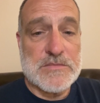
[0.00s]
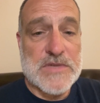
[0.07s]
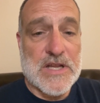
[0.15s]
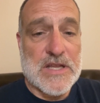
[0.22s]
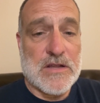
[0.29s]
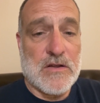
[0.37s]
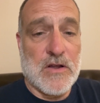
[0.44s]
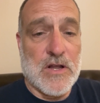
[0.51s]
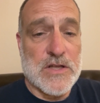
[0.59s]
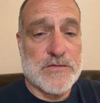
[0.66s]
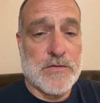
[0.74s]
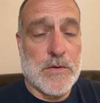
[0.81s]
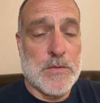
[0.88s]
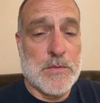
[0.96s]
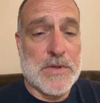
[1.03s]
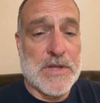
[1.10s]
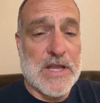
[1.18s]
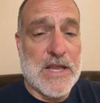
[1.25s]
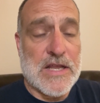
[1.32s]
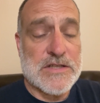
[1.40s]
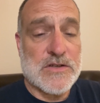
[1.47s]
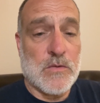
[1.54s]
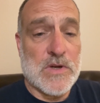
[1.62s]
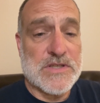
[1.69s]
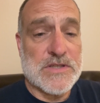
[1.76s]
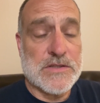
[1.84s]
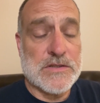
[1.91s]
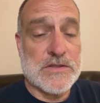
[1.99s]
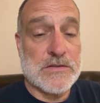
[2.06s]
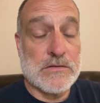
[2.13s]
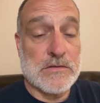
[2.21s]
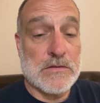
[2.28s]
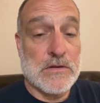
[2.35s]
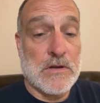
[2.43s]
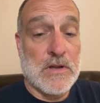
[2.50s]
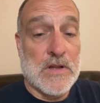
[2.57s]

I get calls from them and they ask questions, or